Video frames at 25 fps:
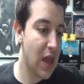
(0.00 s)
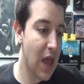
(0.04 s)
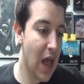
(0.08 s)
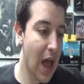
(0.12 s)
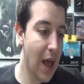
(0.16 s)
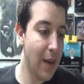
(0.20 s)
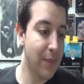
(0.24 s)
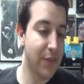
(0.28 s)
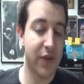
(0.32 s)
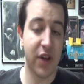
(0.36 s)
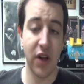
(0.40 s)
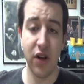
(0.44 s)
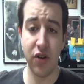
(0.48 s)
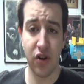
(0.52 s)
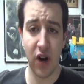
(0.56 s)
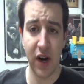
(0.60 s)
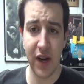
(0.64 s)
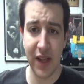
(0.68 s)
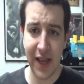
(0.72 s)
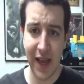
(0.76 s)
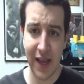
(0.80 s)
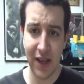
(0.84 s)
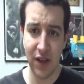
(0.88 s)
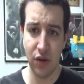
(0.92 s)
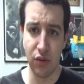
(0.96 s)
I'm still trying
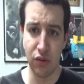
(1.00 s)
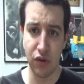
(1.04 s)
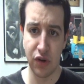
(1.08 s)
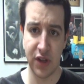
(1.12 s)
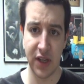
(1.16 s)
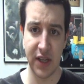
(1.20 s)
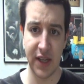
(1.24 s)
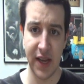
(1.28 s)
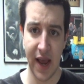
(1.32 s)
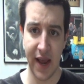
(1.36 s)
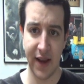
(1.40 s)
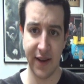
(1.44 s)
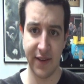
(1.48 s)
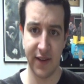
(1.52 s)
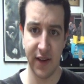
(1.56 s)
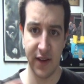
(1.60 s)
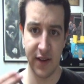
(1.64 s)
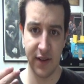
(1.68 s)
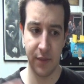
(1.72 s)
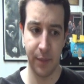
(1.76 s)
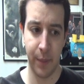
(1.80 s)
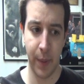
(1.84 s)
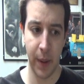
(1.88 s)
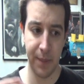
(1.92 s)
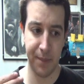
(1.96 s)
to get used to
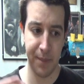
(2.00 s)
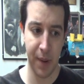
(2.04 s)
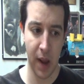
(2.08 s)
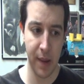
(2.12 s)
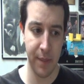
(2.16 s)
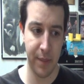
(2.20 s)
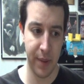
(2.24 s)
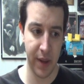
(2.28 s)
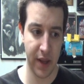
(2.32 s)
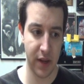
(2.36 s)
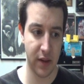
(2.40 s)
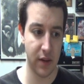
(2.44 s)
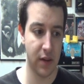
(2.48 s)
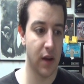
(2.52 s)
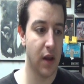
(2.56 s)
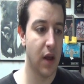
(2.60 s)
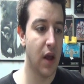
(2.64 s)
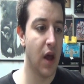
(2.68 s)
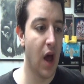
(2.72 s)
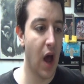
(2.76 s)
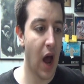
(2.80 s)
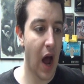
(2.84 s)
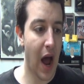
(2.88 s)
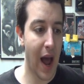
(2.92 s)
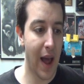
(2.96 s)
Yangzing's bit by bit.
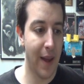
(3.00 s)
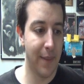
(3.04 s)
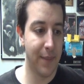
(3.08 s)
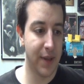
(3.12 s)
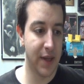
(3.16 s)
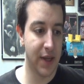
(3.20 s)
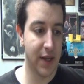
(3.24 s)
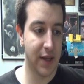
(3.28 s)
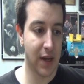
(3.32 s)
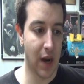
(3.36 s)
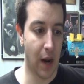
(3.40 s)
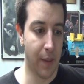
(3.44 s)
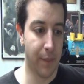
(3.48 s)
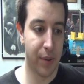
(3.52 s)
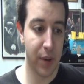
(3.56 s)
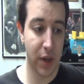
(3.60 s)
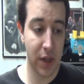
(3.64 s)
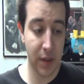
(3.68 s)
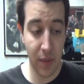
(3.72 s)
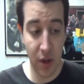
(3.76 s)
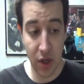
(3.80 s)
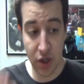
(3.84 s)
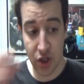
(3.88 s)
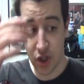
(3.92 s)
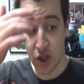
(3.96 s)
I mean, I'm pretty
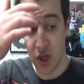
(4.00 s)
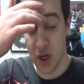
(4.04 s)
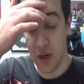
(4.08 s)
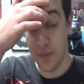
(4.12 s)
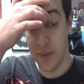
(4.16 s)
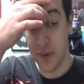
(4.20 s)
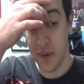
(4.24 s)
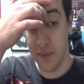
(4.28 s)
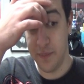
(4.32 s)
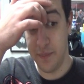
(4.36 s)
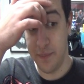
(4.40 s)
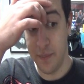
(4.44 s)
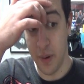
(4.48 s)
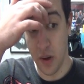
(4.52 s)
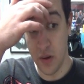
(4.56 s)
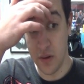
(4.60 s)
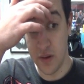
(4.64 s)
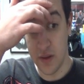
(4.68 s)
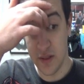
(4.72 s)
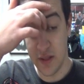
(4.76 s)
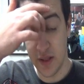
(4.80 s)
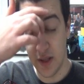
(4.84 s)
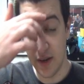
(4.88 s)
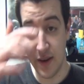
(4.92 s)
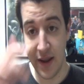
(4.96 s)
much going to be
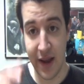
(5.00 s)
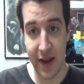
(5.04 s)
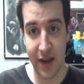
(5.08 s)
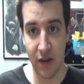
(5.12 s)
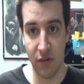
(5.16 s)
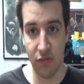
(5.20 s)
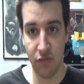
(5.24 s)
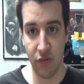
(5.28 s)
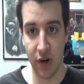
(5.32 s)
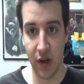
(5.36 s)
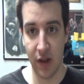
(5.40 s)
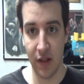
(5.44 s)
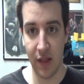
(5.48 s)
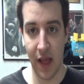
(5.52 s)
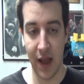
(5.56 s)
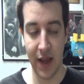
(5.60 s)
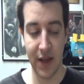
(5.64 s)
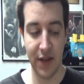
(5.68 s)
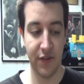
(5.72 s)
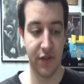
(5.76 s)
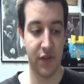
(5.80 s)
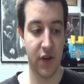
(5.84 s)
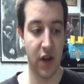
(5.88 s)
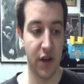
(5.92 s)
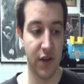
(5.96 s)
building the deck in real
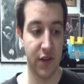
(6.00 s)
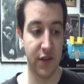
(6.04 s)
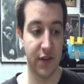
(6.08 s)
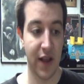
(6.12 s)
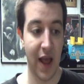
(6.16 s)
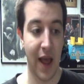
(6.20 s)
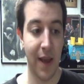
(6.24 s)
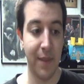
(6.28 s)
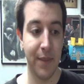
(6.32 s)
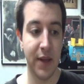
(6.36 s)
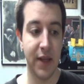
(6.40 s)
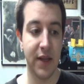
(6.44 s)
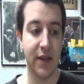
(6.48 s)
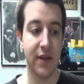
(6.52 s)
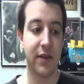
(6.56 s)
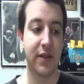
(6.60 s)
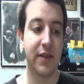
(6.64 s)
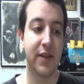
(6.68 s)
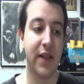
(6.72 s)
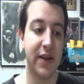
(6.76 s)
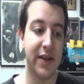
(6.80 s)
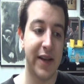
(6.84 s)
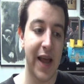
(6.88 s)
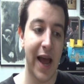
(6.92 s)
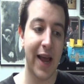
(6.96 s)
life because, I mean,
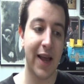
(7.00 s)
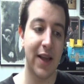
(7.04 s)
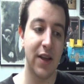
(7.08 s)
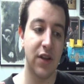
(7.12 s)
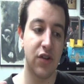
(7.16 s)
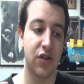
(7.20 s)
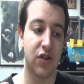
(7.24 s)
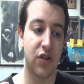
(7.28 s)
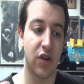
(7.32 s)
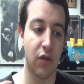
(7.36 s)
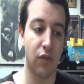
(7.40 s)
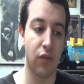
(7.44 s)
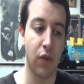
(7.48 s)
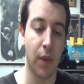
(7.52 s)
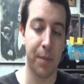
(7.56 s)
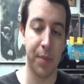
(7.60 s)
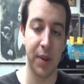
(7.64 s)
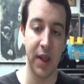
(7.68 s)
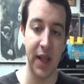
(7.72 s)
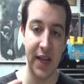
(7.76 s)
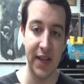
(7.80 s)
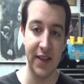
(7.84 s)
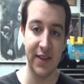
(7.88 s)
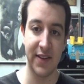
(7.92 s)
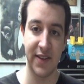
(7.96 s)
the deck is
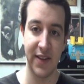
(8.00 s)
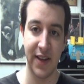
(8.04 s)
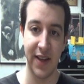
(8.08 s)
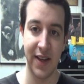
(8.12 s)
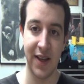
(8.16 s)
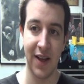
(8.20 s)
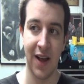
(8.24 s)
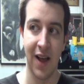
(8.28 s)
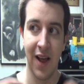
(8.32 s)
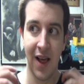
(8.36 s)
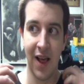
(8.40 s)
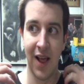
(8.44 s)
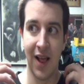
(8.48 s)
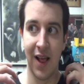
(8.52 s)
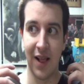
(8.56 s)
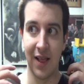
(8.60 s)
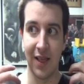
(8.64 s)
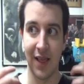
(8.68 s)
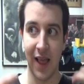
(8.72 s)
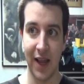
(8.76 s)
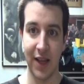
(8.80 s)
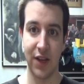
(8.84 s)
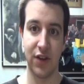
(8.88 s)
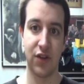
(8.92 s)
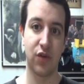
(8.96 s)
replacing
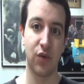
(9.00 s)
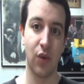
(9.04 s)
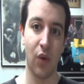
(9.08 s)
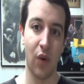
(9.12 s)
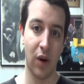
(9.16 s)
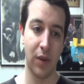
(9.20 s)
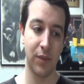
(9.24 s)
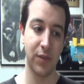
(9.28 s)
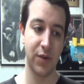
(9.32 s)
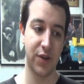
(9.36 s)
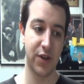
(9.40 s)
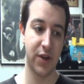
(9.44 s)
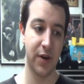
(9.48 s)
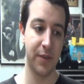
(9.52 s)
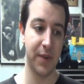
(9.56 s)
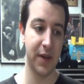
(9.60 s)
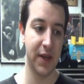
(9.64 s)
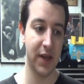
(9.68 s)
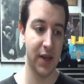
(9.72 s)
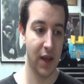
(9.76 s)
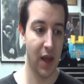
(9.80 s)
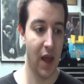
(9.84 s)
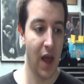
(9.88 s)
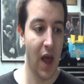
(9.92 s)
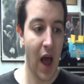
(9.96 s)
Light Swarms to
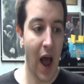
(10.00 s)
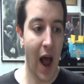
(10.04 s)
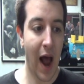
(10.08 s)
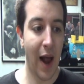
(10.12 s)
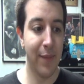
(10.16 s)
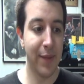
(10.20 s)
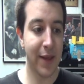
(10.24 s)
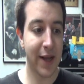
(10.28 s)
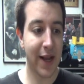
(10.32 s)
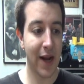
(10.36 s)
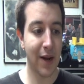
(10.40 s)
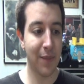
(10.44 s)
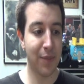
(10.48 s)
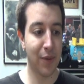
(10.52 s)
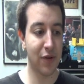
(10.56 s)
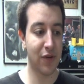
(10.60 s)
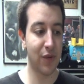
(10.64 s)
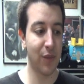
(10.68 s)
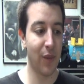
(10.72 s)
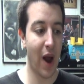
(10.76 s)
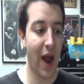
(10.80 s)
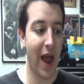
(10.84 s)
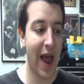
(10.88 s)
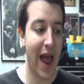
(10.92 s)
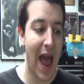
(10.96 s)
me. I'm the kind of
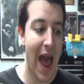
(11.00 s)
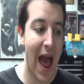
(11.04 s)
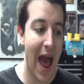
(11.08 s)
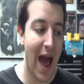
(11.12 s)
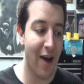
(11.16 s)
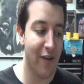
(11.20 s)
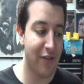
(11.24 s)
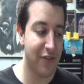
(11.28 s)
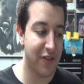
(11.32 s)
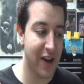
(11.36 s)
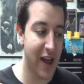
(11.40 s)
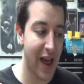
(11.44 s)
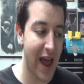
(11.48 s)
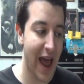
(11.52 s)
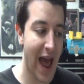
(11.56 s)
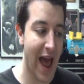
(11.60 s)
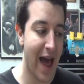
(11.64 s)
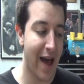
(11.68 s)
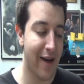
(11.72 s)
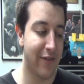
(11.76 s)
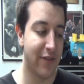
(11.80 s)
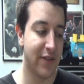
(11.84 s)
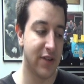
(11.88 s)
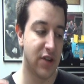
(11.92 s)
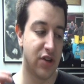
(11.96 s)
person where I have to
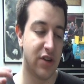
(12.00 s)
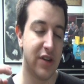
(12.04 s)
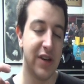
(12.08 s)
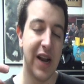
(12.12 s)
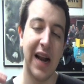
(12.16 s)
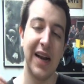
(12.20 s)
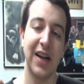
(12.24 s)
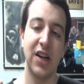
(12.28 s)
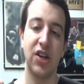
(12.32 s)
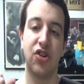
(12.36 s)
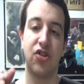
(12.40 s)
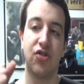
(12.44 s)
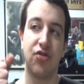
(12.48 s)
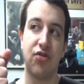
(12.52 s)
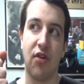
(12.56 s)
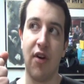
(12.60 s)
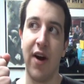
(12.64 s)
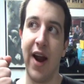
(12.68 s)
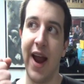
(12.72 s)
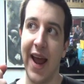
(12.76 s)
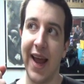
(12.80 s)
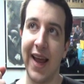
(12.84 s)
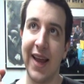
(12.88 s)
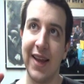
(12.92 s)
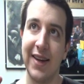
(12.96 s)
have, not a
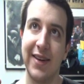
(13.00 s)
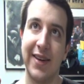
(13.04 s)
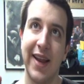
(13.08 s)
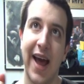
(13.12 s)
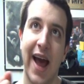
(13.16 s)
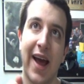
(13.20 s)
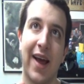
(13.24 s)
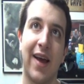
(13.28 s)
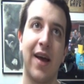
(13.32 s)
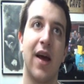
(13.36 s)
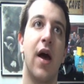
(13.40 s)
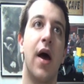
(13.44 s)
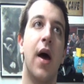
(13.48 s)
dragon deck,